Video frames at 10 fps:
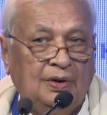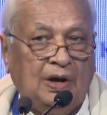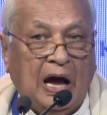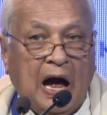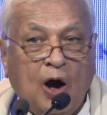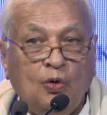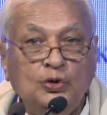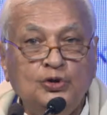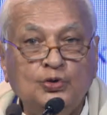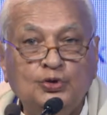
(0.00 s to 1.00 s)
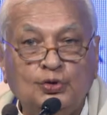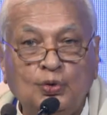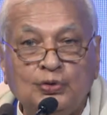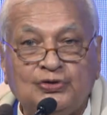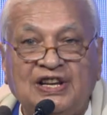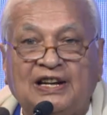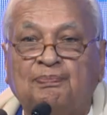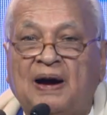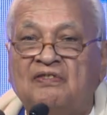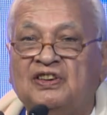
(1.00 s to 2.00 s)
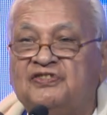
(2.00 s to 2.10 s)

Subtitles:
how you use that power